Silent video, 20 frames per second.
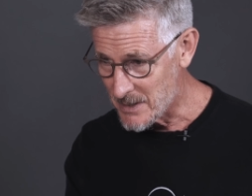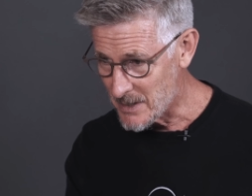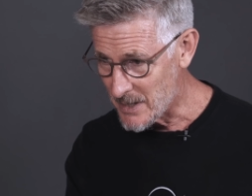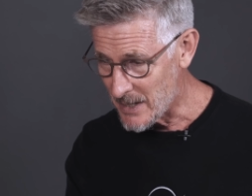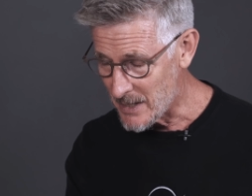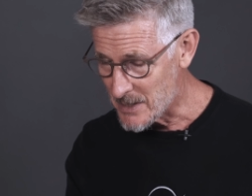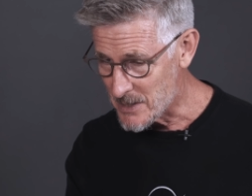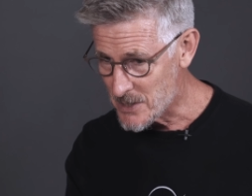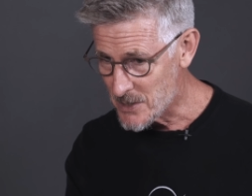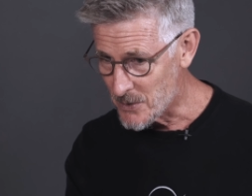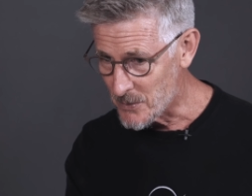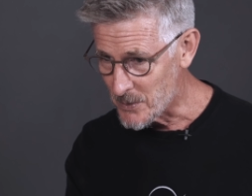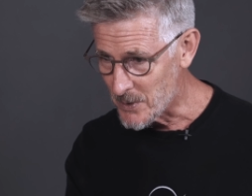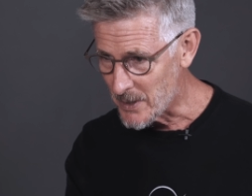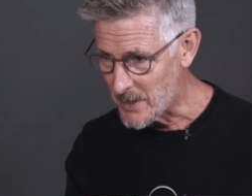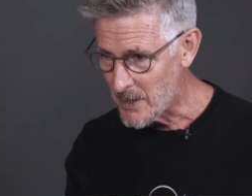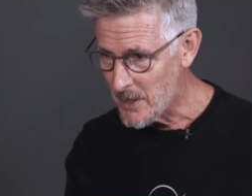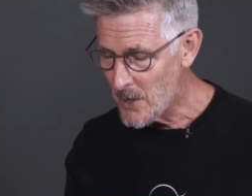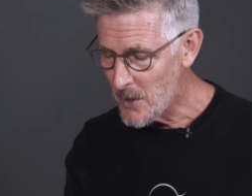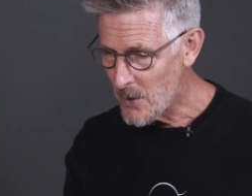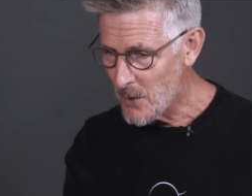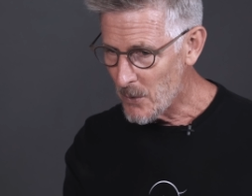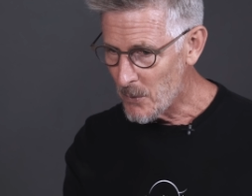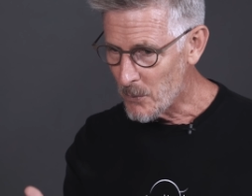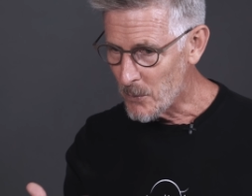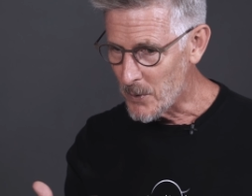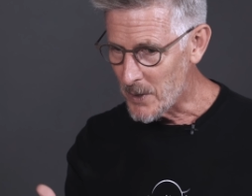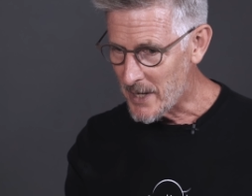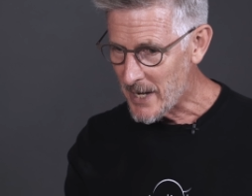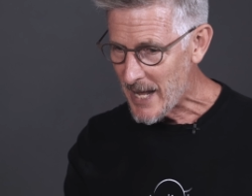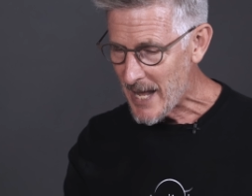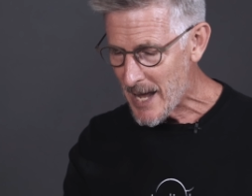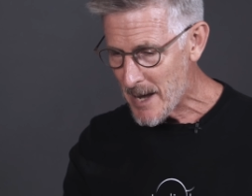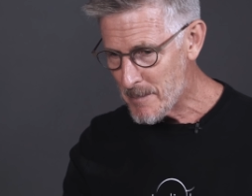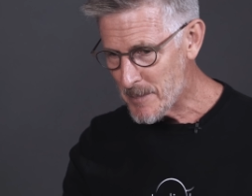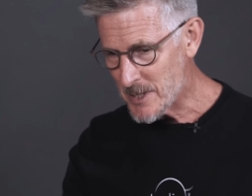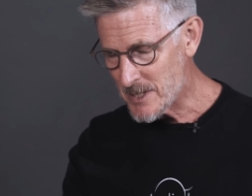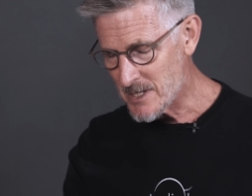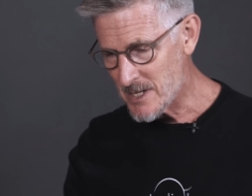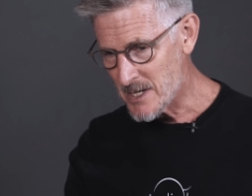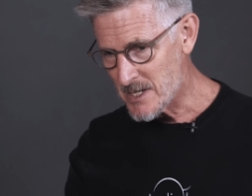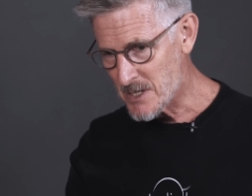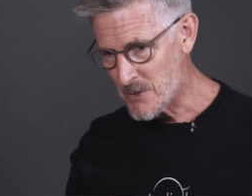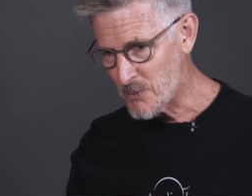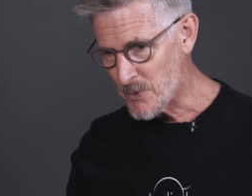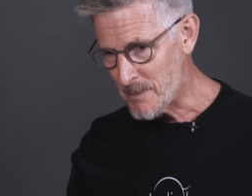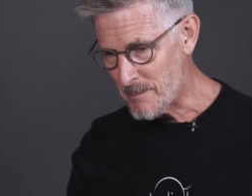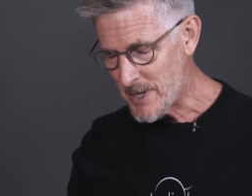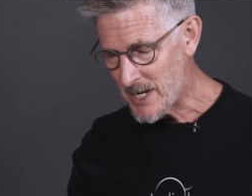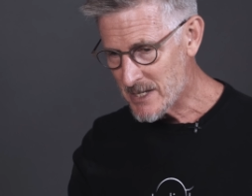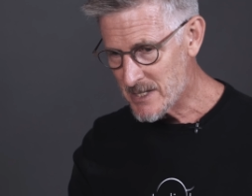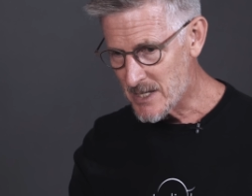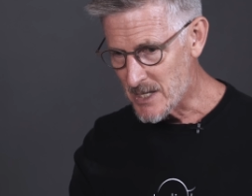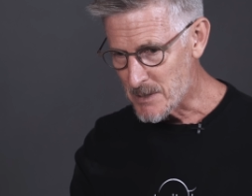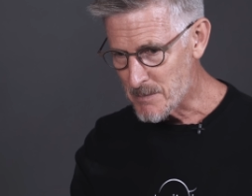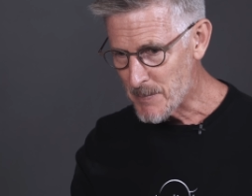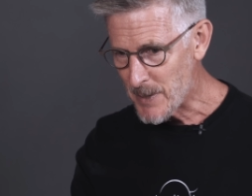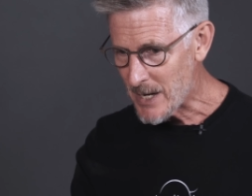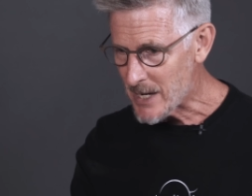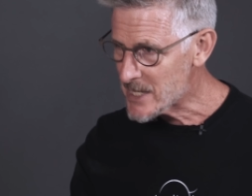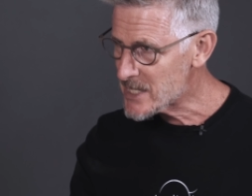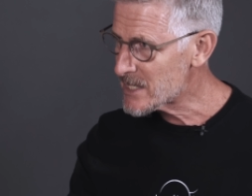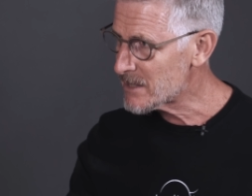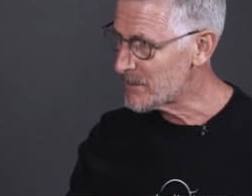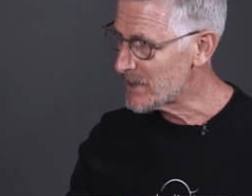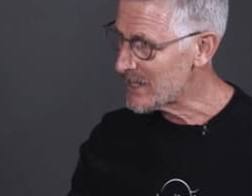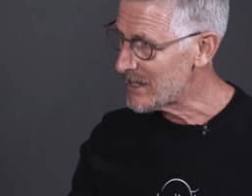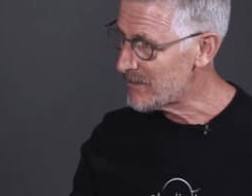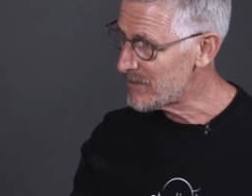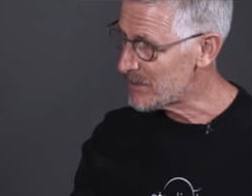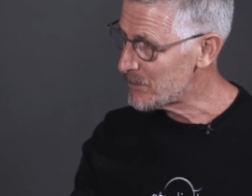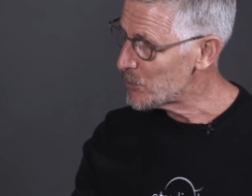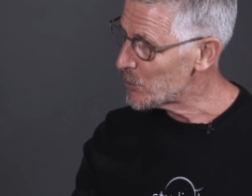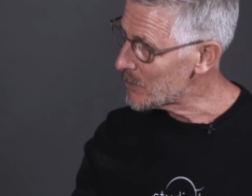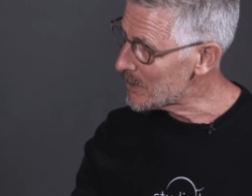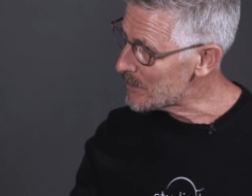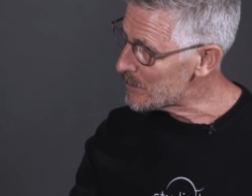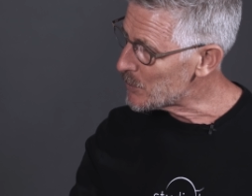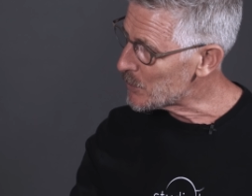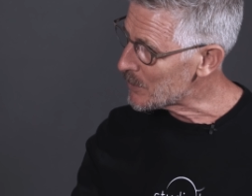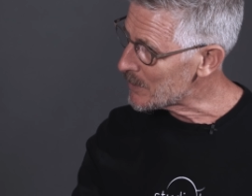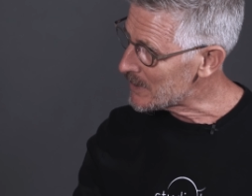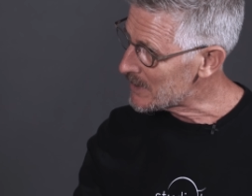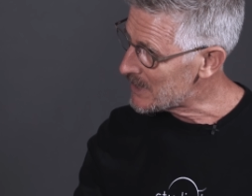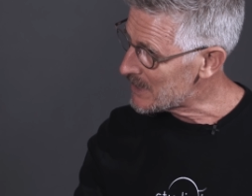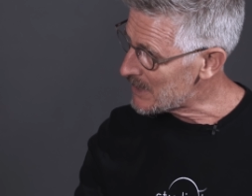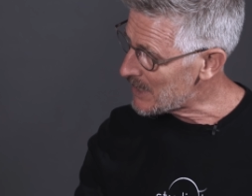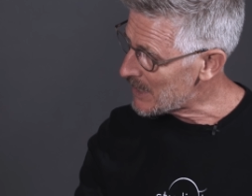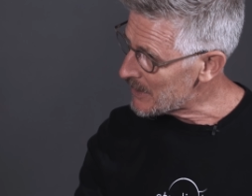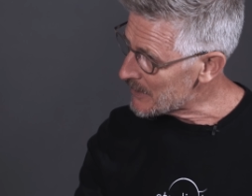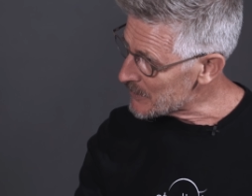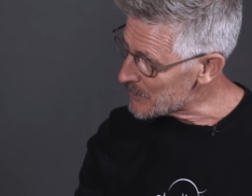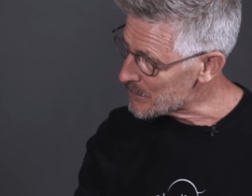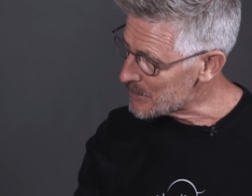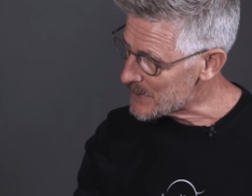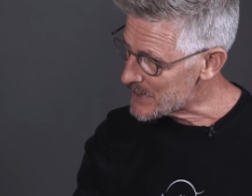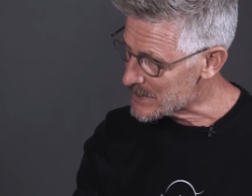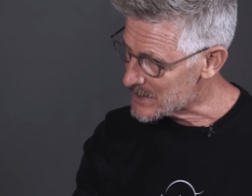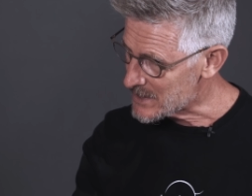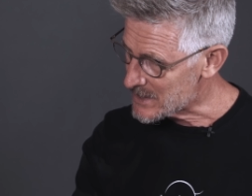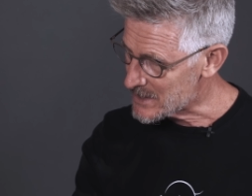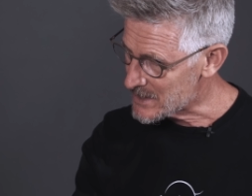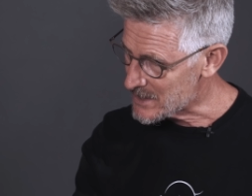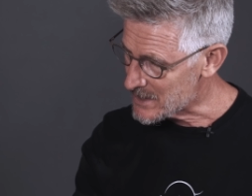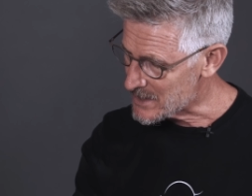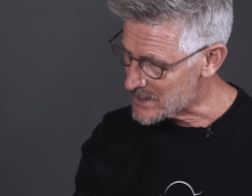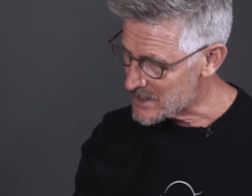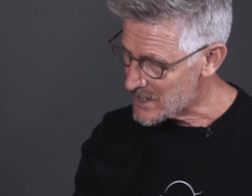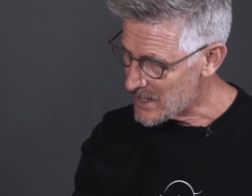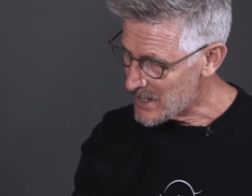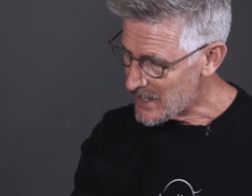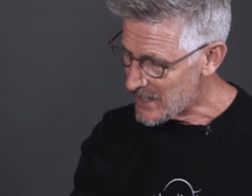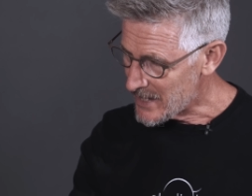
and, and so on, what happens is, and what makes this possibly even more important than other businesses,